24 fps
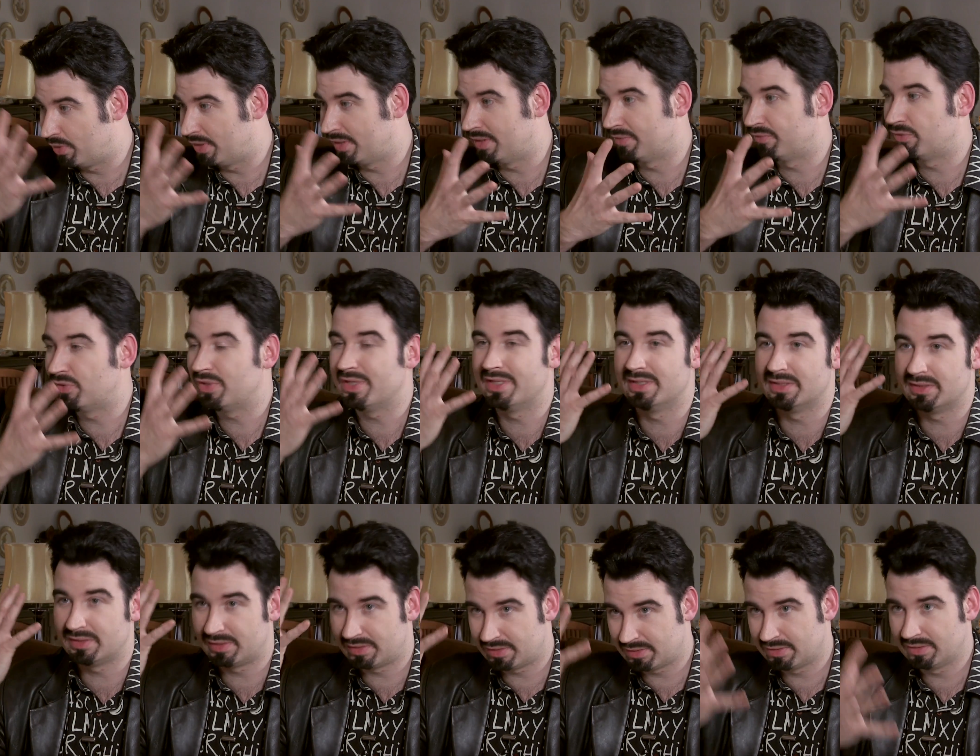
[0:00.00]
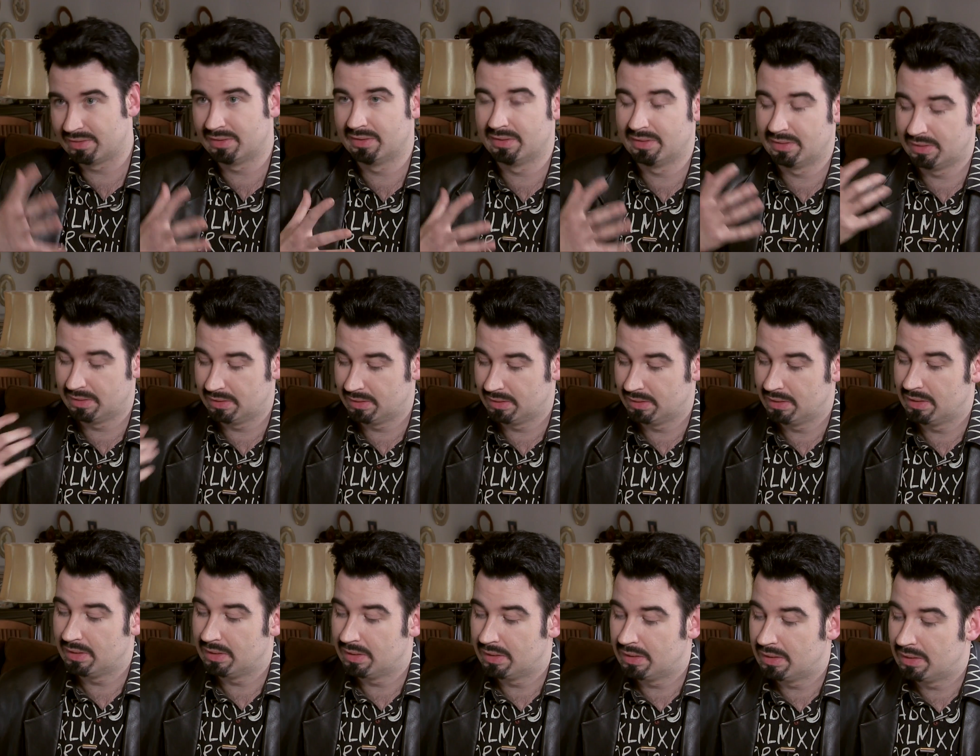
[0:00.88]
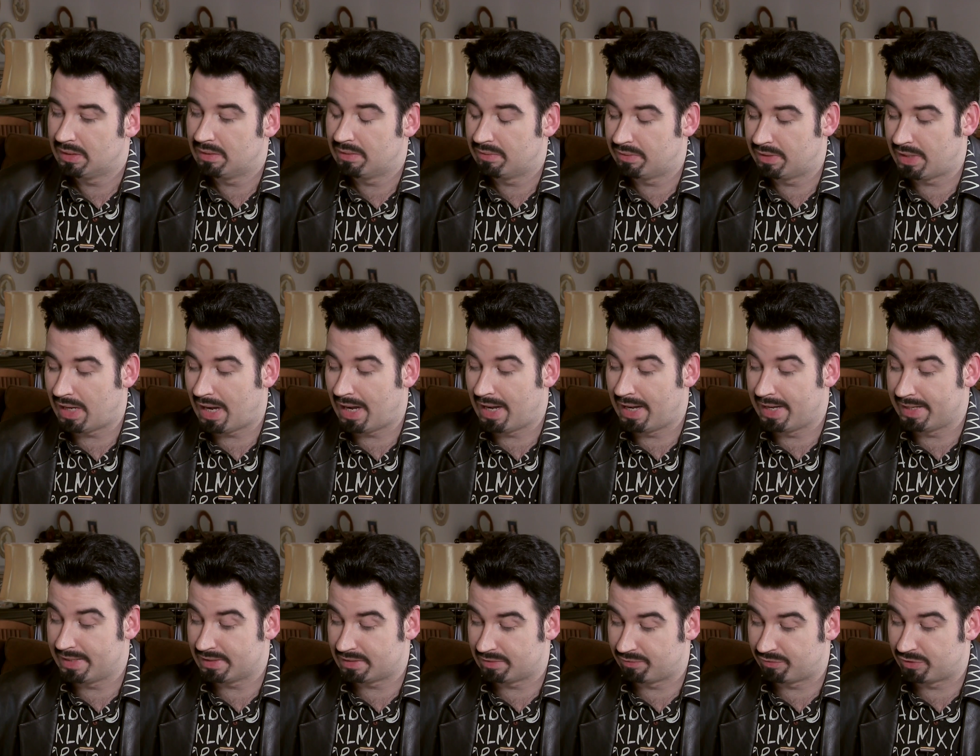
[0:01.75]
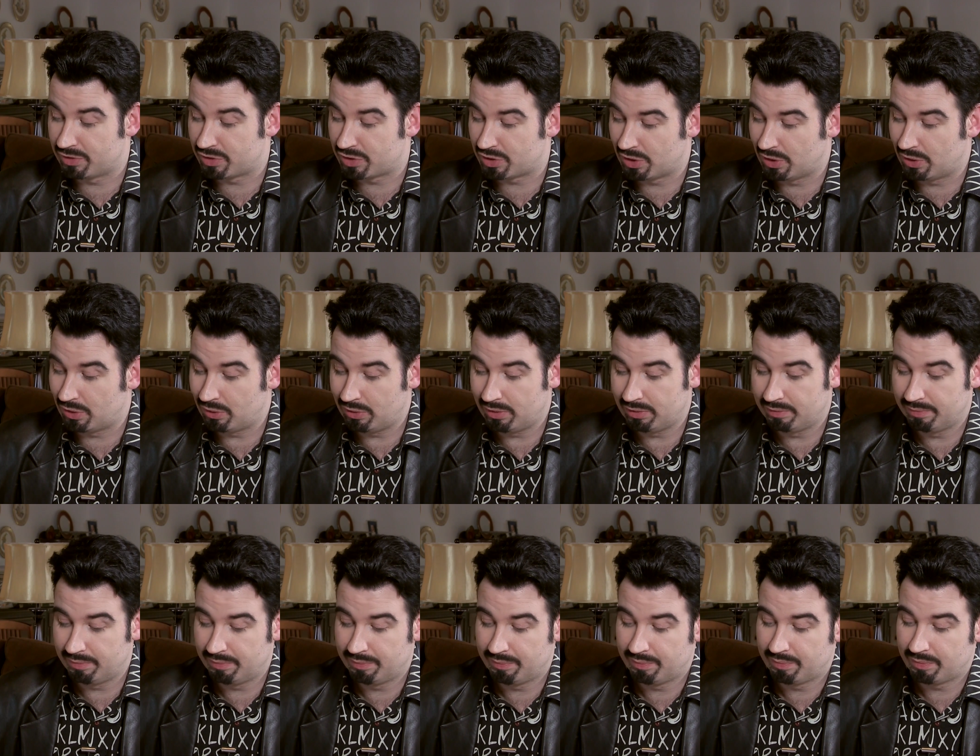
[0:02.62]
whatever is the eyes of the soul,